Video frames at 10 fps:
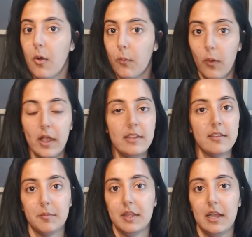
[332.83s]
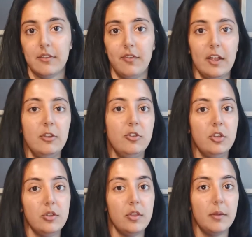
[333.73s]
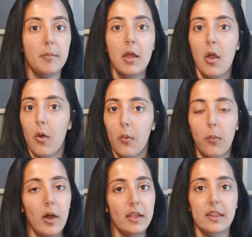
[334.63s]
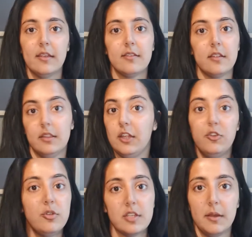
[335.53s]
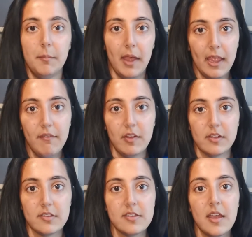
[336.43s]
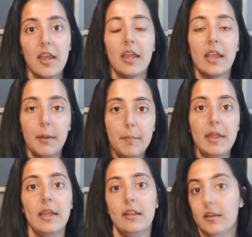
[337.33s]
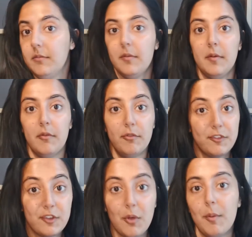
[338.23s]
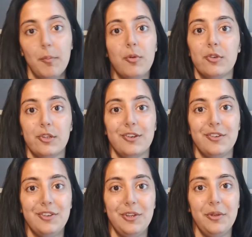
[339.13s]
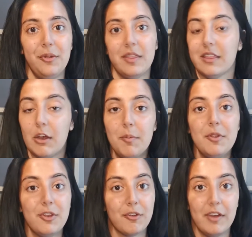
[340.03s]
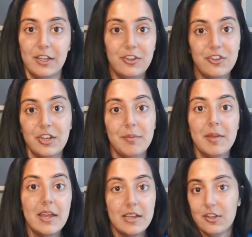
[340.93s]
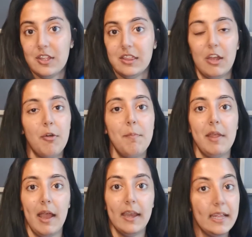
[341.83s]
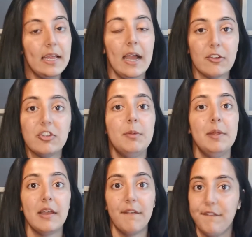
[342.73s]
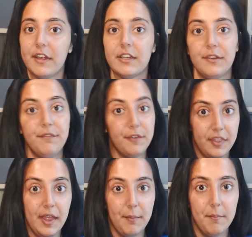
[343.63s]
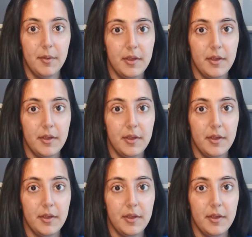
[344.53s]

why something has value to them, why they do certain behaviours, can be so important to the therapeutic relationship, to the therapy, and it actually being effective for them.